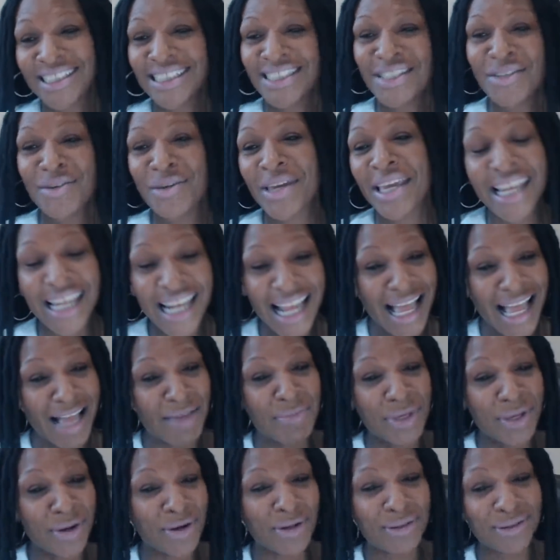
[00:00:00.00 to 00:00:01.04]
You cannot
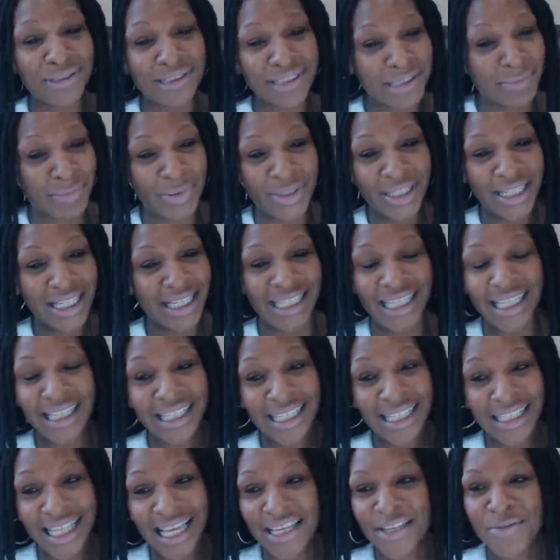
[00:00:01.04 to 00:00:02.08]
be heard to complain
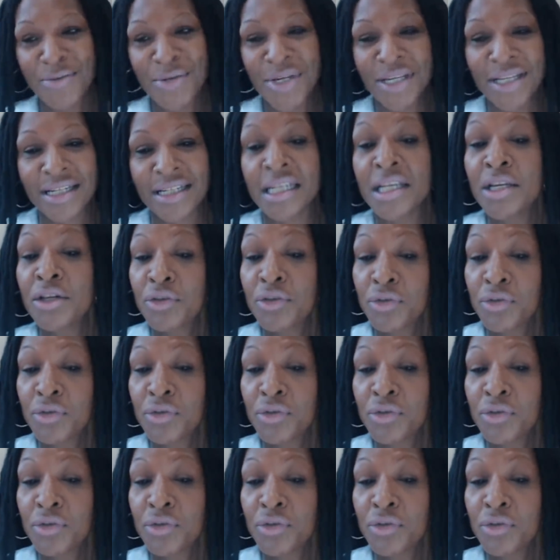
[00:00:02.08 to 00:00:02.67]
later that you didn't.